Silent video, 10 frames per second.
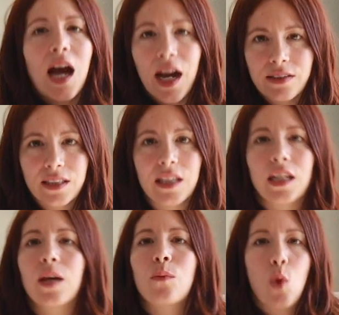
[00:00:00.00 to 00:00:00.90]
I seen
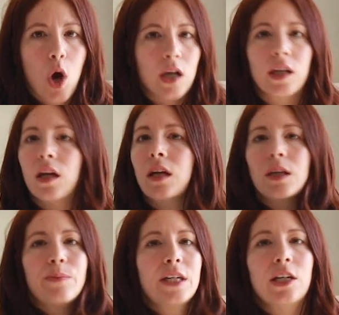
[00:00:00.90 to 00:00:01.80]
him walking on the
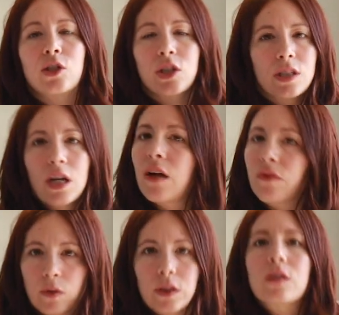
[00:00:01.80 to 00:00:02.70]
beach and stuff
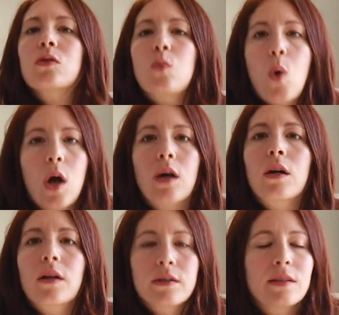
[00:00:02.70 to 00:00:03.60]
with his
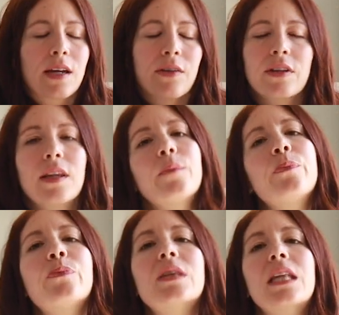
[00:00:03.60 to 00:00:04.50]
walker and everything.
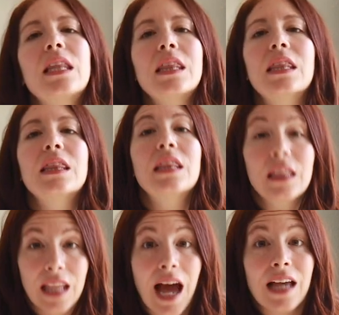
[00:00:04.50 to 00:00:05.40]
The
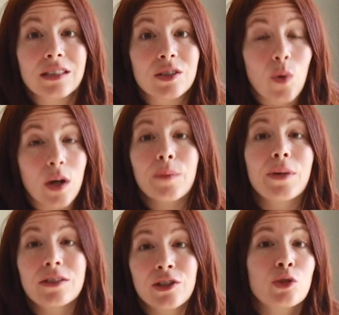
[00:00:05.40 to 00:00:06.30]
last walking
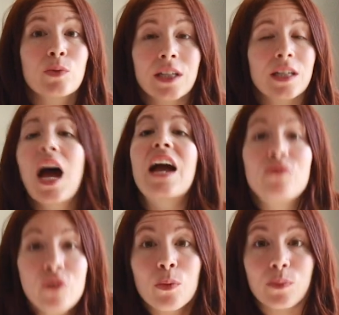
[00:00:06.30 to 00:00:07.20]
meditation we did, I
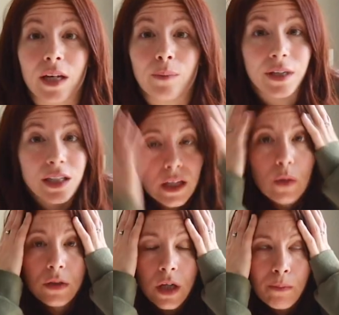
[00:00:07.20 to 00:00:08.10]
filmed it because I
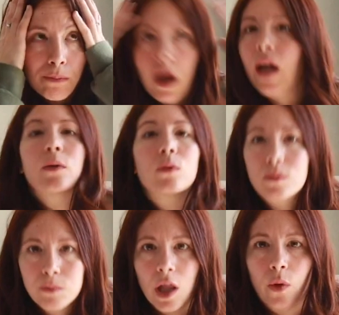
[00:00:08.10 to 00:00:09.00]
was like, mind was
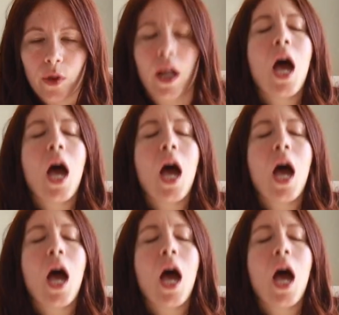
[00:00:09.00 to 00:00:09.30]
blown.